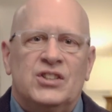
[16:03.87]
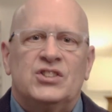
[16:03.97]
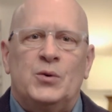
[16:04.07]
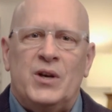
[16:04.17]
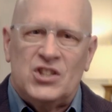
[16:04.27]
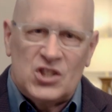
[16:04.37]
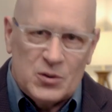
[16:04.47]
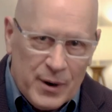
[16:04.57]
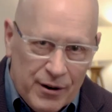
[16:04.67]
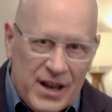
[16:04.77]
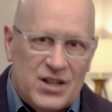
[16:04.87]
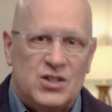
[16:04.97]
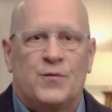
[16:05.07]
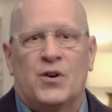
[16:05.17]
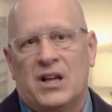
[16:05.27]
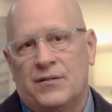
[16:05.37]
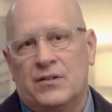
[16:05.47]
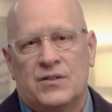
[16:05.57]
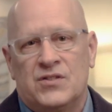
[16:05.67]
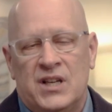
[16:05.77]
us to experience the
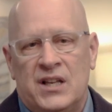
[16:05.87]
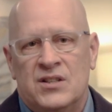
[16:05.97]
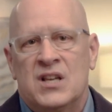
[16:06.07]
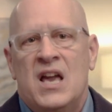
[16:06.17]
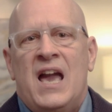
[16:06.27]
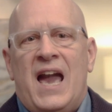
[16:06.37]
forgiveness of sins